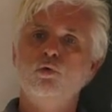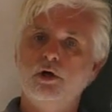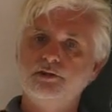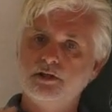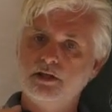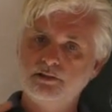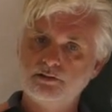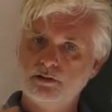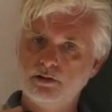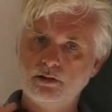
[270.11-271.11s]
once it
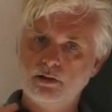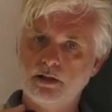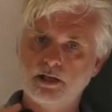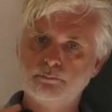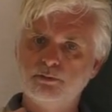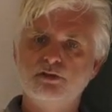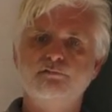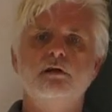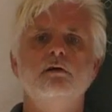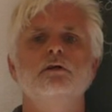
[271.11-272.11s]
is in that specific